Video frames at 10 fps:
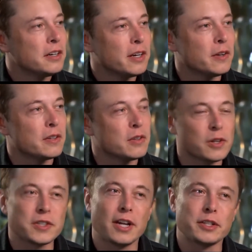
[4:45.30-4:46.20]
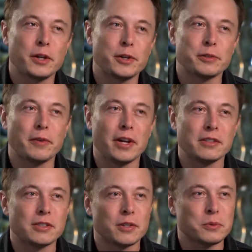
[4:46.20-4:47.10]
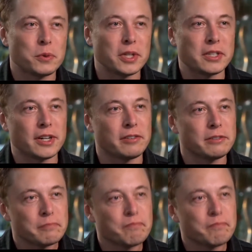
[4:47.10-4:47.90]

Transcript: you know, those guys are heroes of mine, so it's really tough.